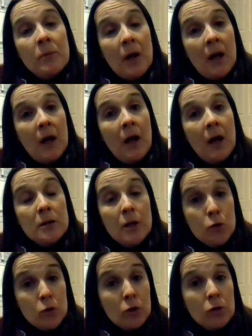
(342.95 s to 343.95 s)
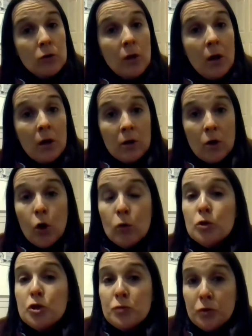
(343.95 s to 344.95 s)
a local
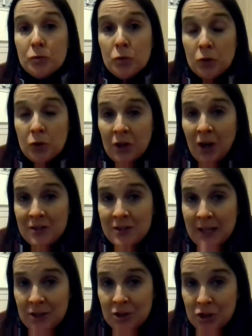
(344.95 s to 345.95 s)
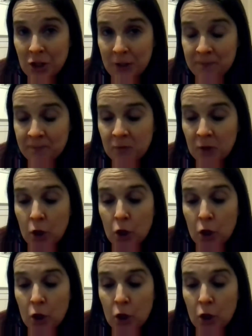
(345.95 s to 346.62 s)
cultural organisation